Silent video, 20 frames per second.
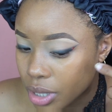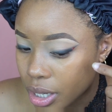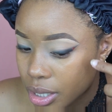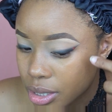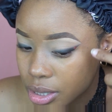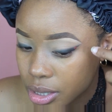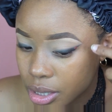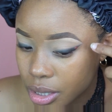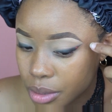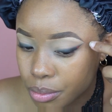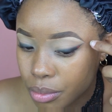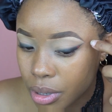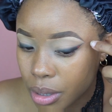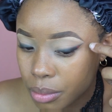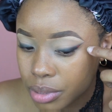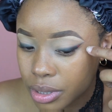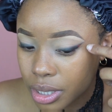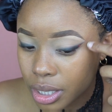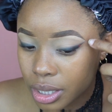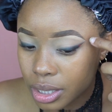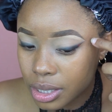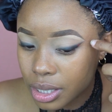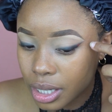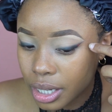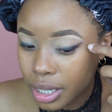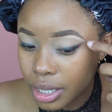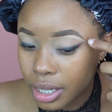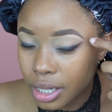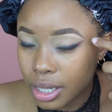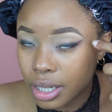I seen bumps at the
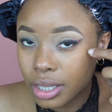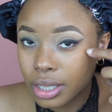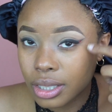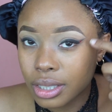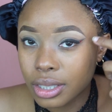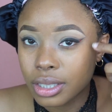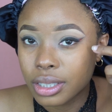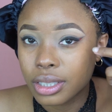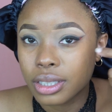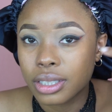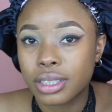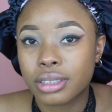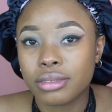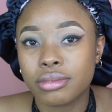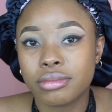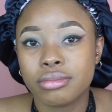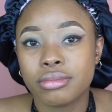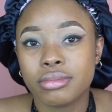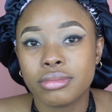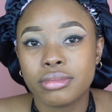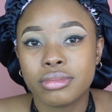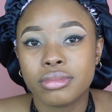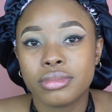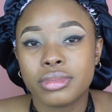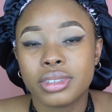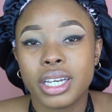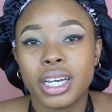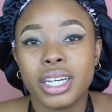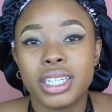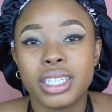side here
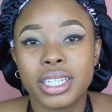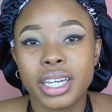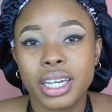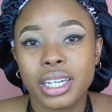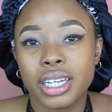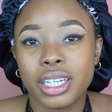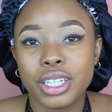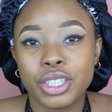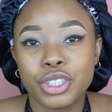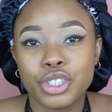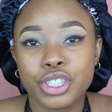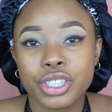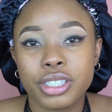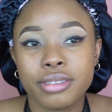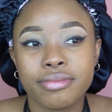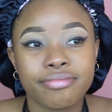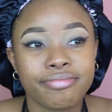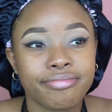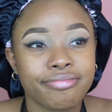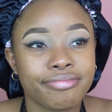and it kind of itchy.